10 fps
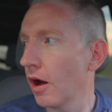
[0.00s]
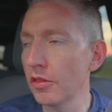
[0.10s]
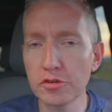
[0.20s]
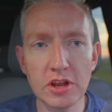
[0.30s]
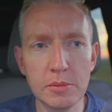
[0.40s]

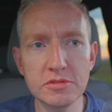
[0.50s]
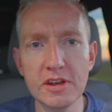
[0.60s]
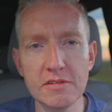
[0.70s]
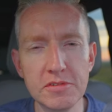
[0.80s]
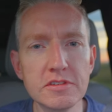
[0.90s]
Other times
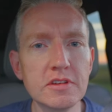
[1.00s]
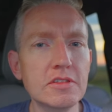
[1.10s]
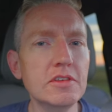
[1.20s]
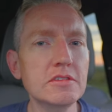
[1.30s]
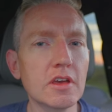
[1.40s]
that I
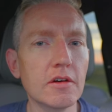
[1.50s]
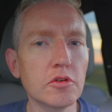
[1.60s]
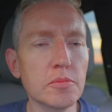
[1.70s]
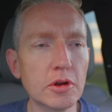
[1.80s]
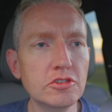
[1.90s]
visited these
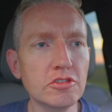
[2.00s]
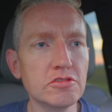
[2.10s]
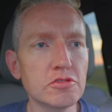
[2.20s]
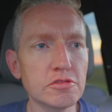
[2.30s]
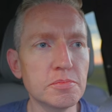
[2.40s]
covered bridges,
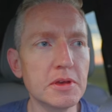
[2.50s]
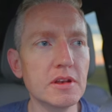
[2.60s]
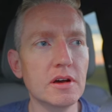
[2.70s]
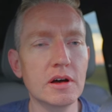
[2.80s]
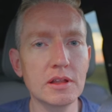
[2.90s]
there's been
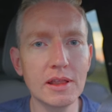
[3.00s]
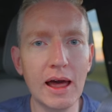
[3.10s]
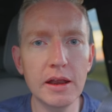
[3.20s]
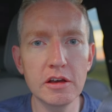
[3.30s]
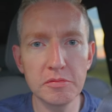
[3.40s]
a
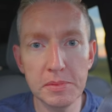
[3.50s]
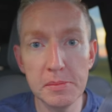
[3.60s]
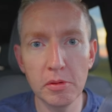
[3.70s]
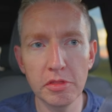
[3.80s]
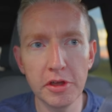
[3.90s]
lot of
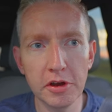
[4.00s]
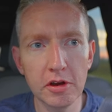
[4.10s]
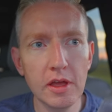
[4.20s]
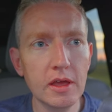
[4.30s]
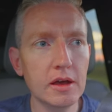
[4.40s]
people there
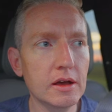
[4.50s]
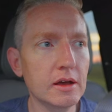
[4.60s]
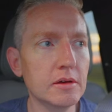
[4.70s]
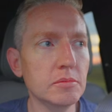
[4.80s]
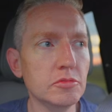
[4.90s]

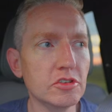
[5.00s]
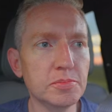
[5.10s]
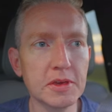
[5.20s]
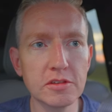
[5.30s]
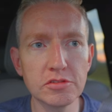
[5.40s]
uh, just
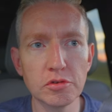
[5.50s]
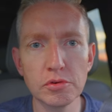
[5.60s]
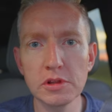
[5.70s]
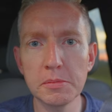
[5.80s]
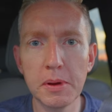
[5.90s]
because they're
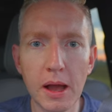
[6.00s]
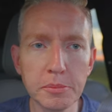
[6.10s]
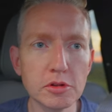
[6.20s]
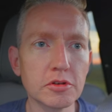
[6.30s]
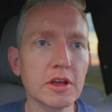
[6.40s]
really
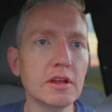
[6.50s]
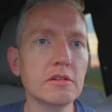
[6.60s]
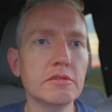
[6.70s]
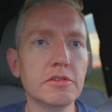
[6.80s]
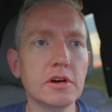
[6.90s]
popular kind
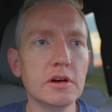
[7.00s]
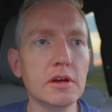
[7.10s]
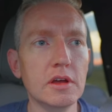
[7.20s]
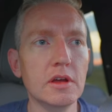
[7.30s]
of uh,